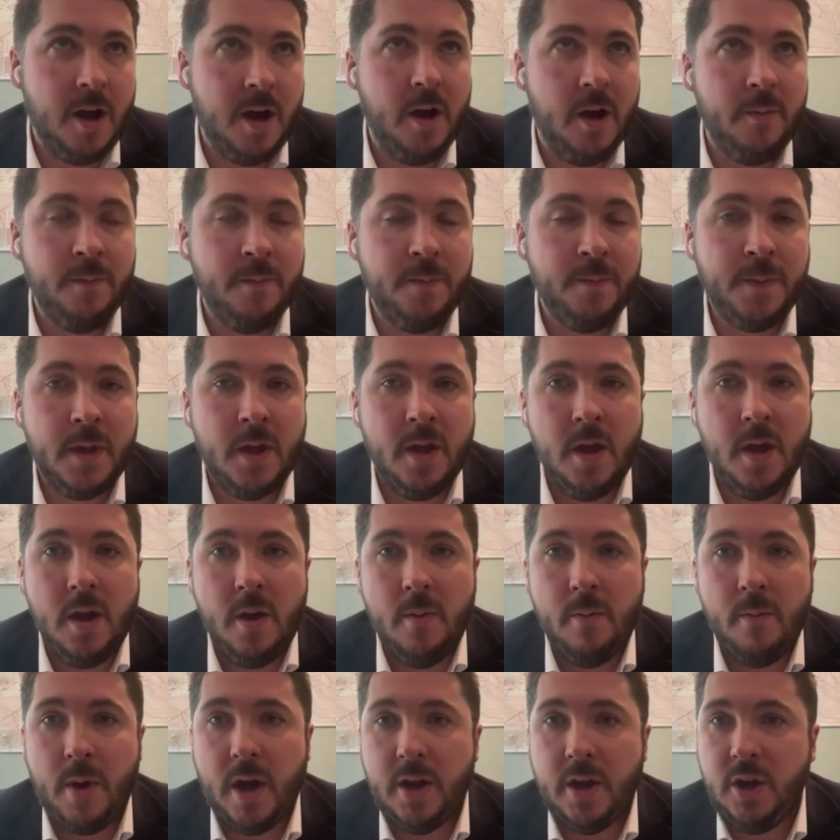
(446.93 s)

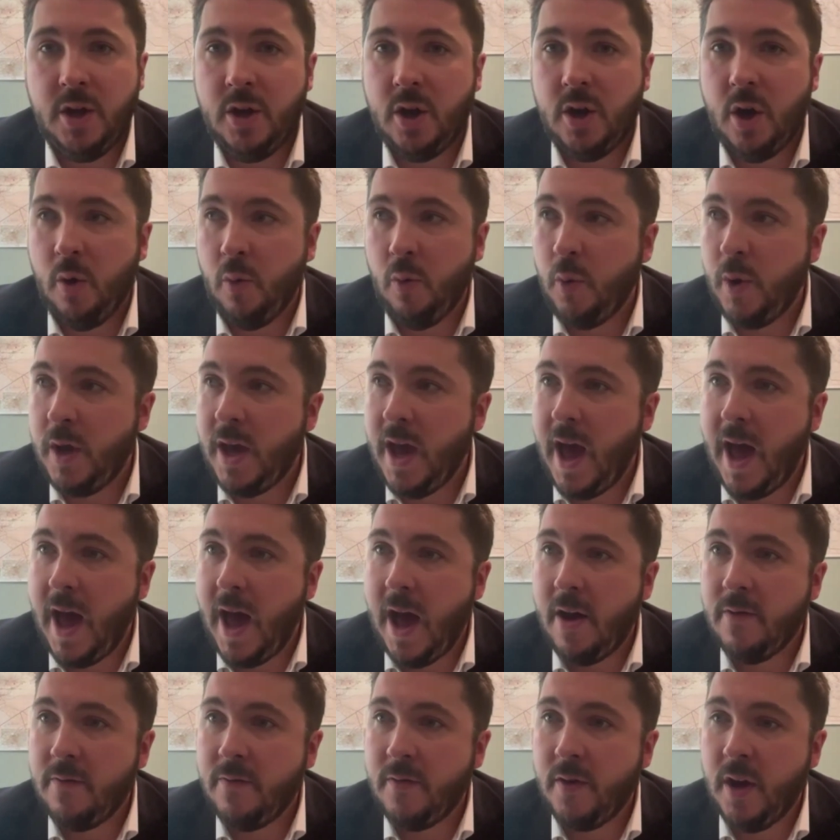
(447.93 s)
But we
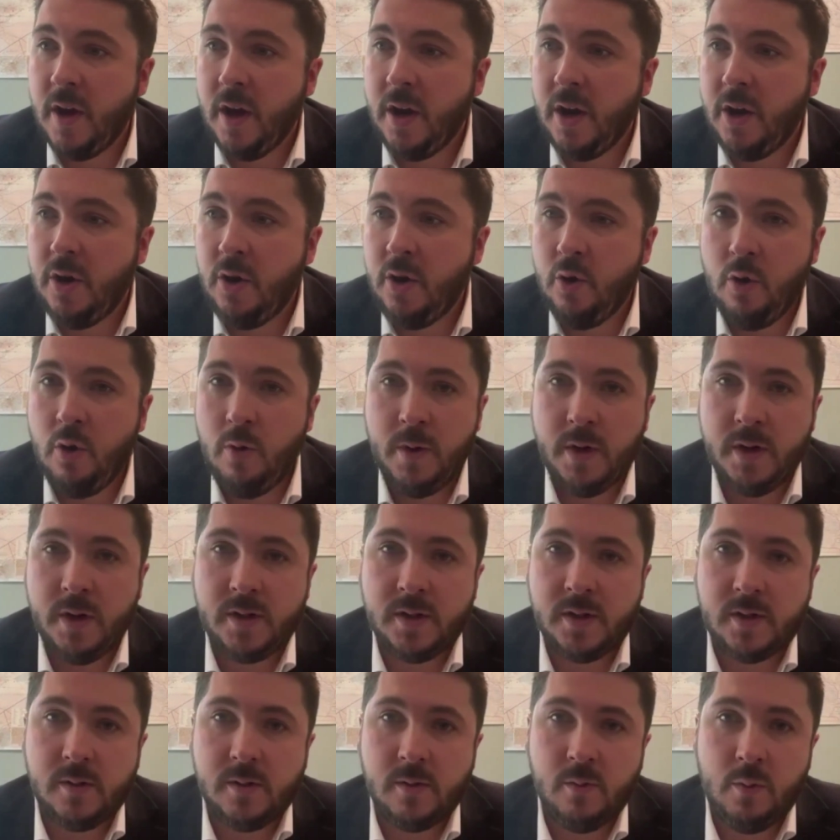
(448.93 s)
have an
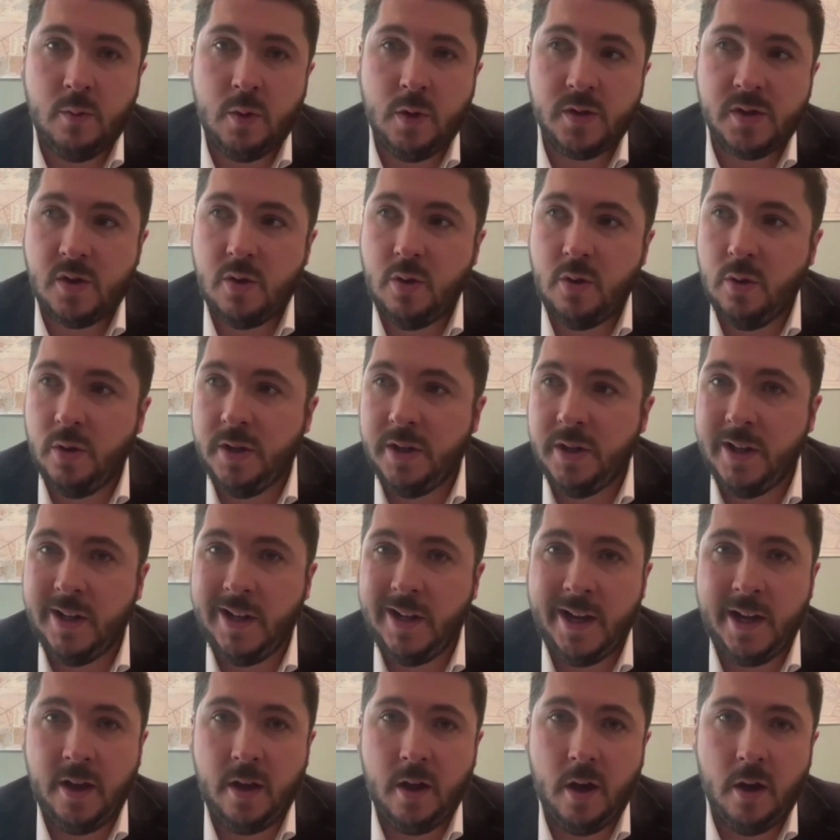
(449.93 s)
enormous, what's called in
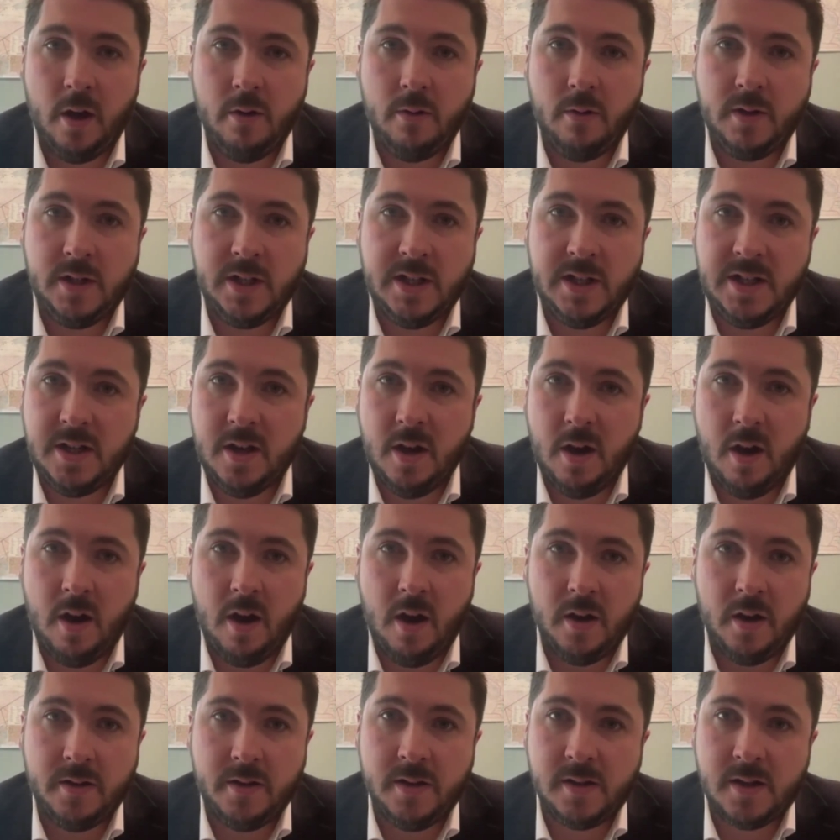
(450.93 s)
the lingo,
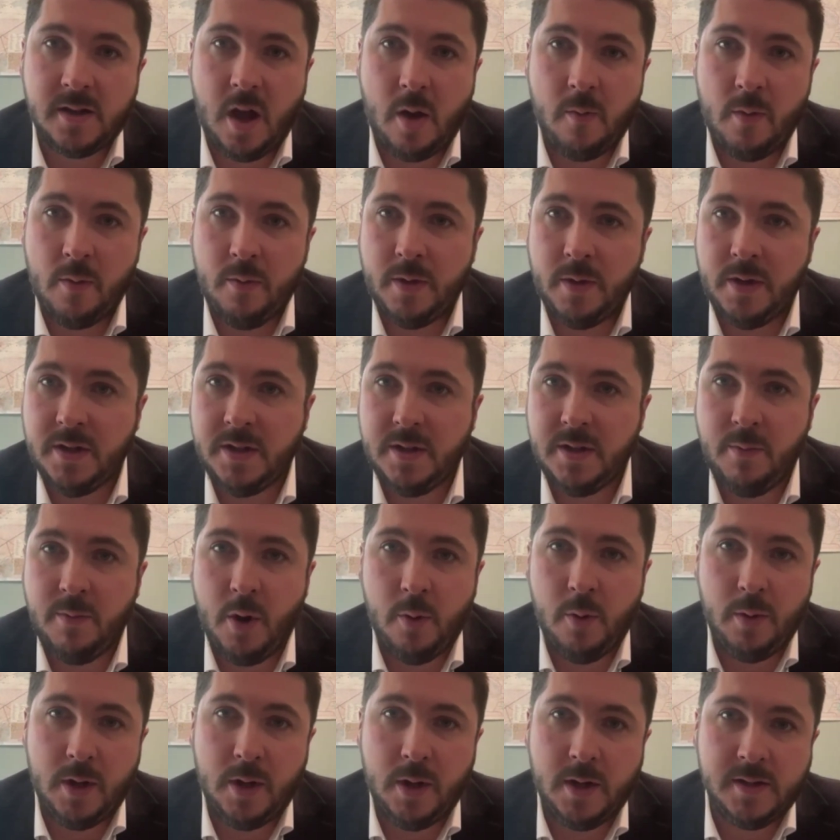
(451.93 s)
DDR, disarmament,
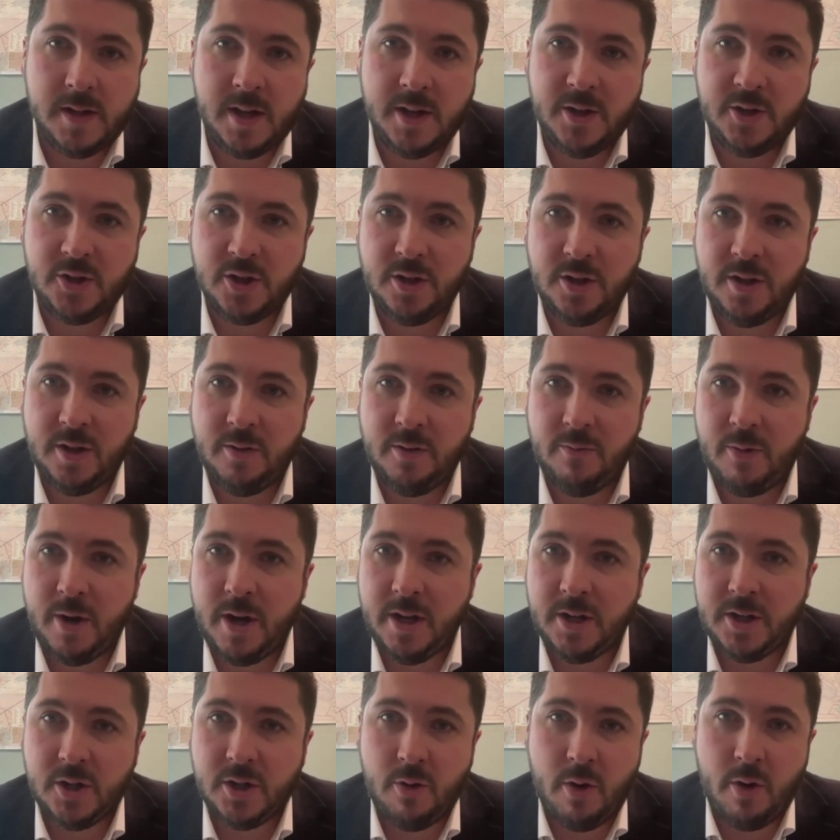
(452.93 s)
demobilization, and
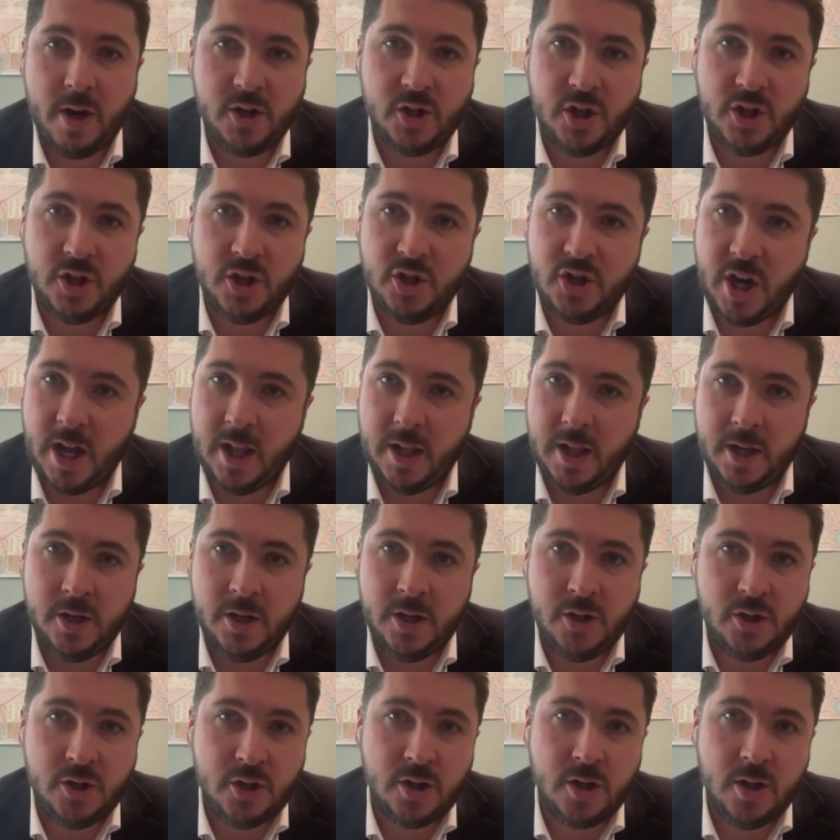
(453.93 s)
reintegration
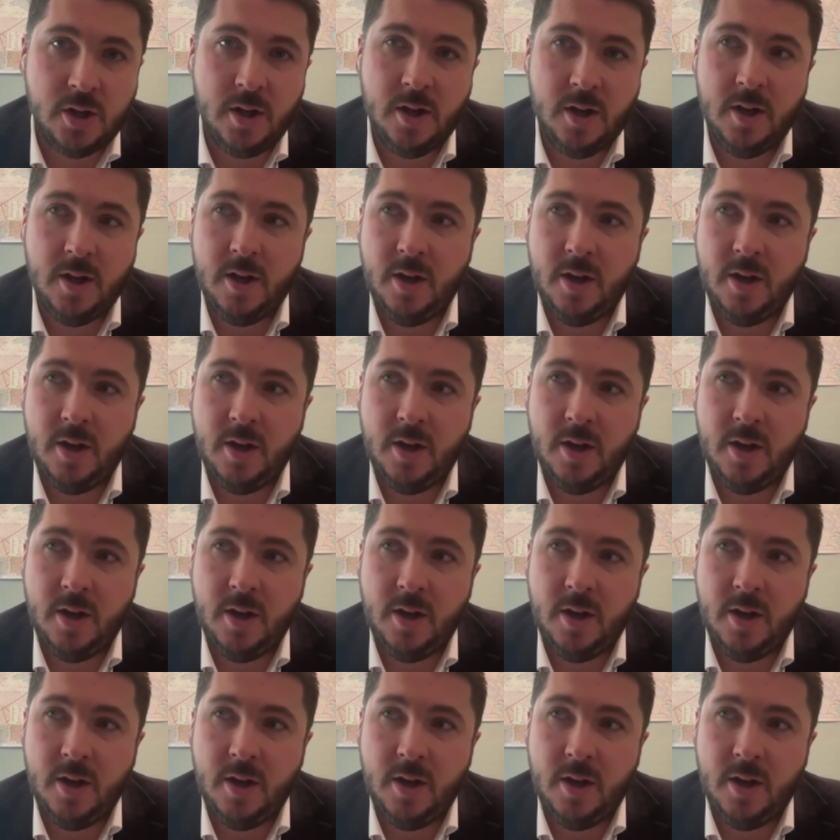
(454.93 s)
challenge,